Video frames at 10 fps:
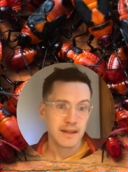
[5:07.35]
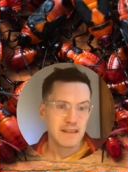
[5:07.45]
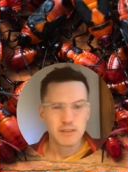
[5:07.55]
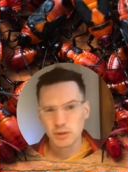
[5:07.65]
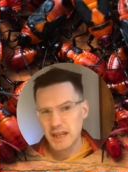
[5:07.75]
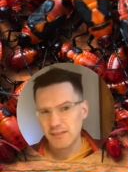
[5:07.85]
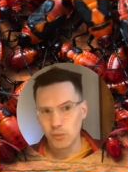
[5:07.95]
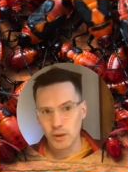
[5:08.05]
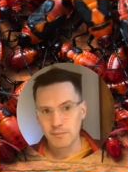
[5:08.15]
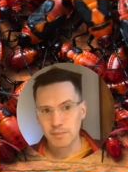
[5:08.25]
If you only have
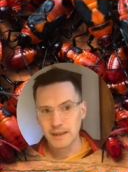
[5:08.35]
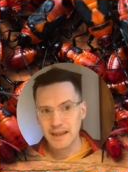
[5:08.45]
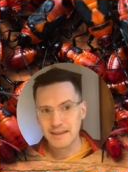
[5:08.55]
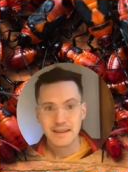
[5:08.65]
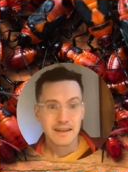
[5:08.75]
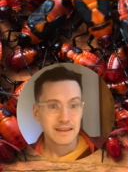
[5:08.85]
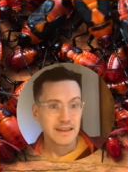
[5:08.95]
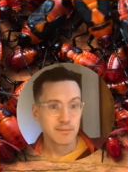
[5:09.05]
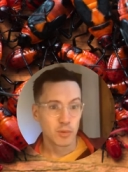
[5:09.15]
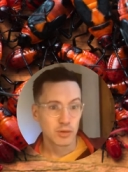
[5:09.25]
one plant,
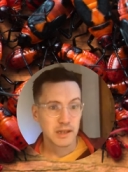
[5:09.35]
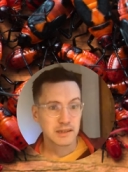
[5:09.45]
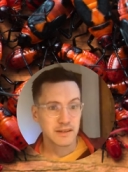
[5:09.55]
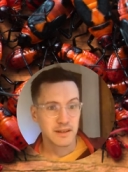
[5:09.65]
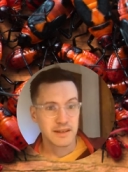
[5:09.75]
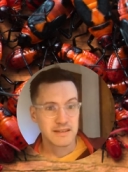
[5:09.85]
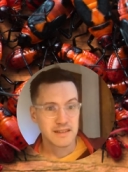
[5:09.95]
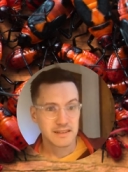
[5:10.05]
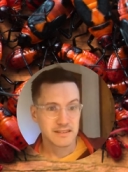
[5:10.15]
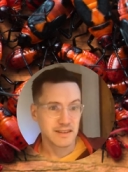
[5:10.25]
it's more likely that an
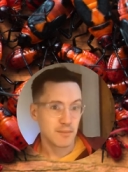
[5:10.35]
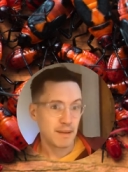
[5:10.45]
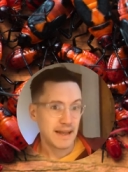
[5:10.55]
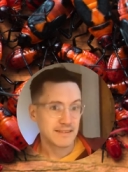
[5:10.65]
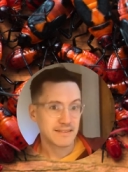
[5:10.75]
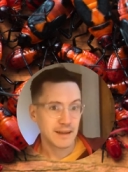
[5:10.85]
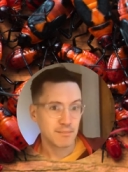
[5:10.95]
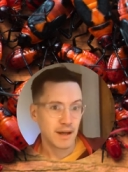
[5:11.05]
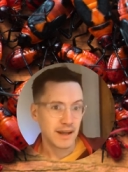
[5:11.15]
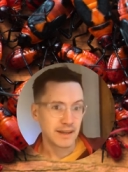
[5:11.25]
insect is going to pass that
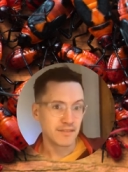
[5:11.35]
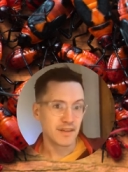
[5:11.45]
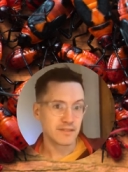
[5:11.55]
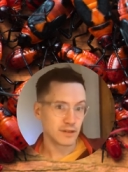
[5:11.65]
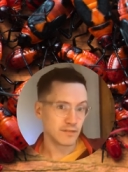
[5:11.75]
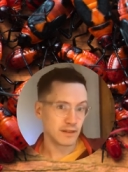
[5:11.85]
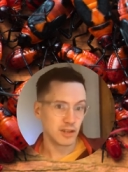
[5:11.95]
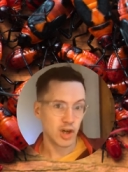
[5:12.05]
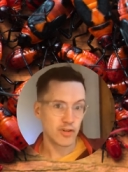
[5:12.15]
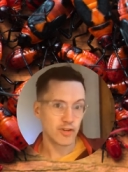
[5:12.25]
by in favor of a
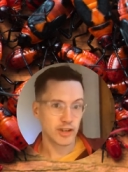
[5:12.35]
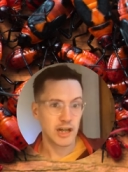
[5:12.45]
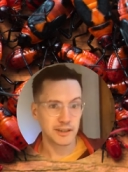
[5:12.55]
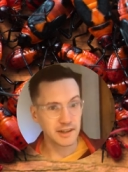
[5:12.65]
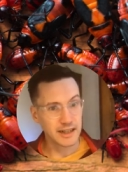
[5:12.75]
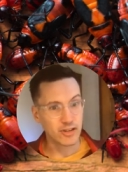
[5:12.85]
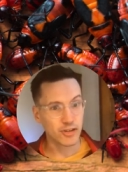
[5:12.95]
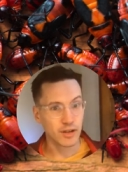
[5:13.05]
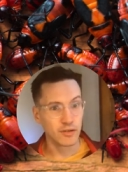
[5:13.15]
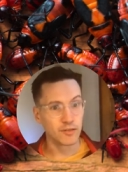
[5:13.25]
larger
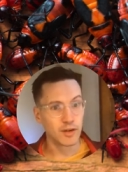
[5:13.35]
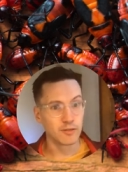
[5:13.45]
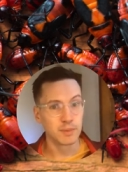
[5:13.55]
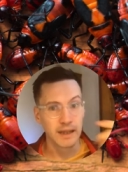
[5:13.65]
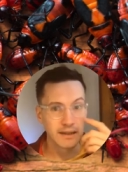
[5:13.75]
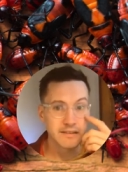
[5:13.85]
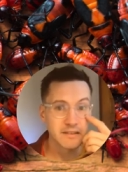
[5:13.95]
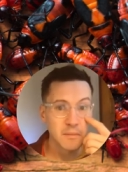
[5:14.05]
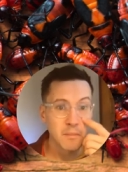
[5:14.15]
congregation of, of plants.